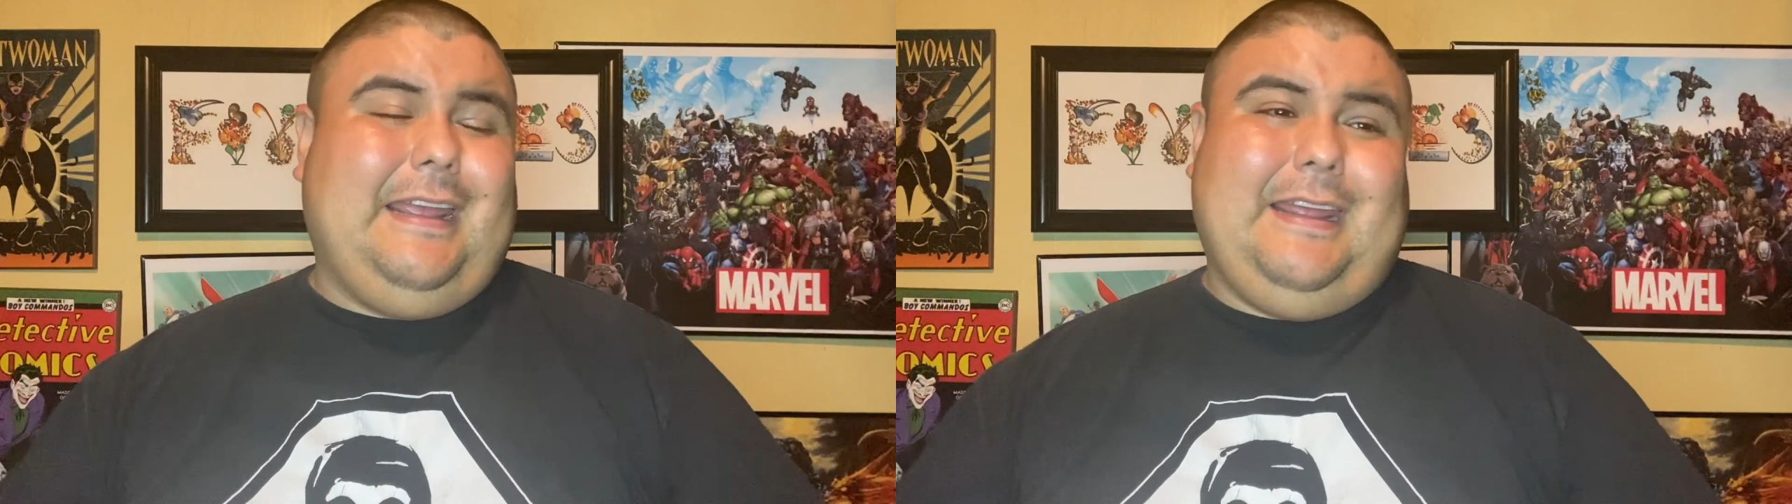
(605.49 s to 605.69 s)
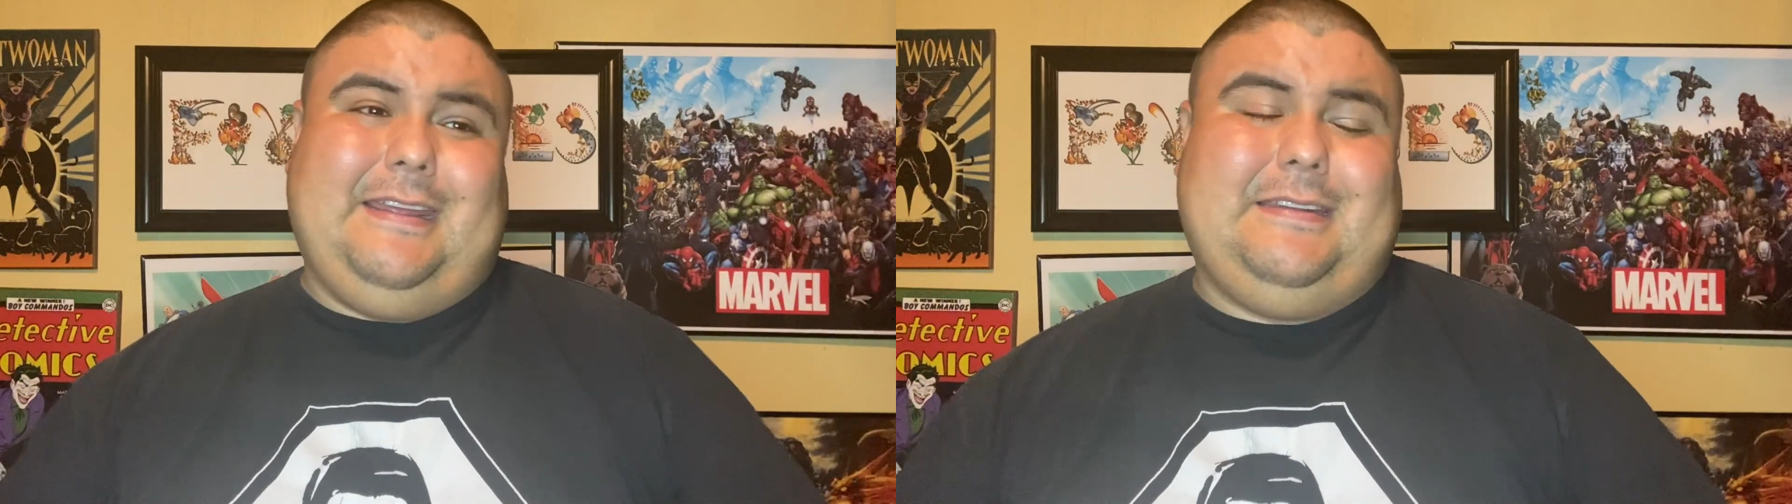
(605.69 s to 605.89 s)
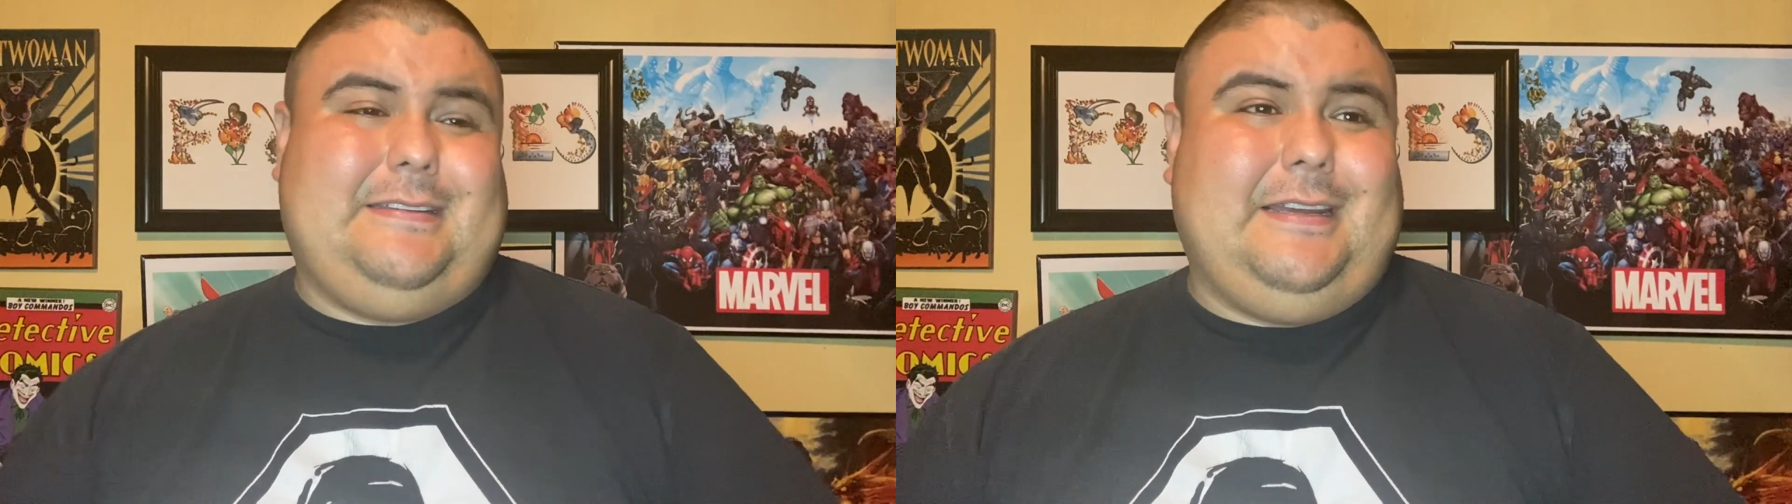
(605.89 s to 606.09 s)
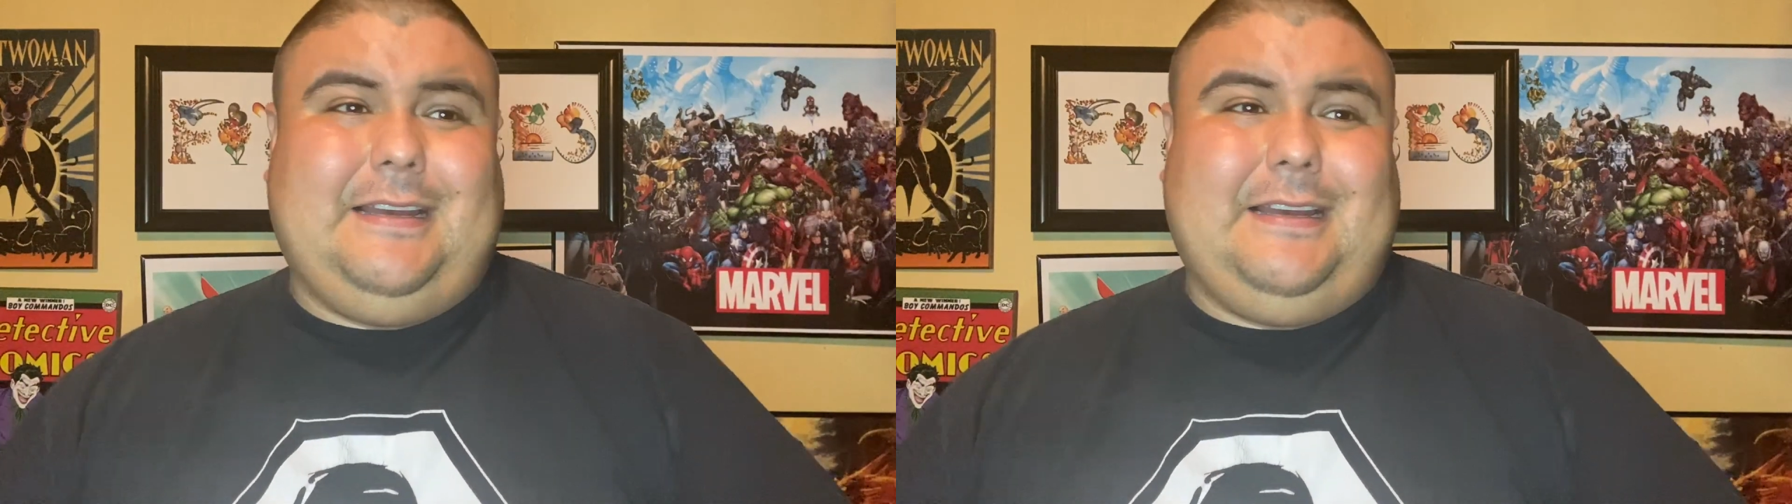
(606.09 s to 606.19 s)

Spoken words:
and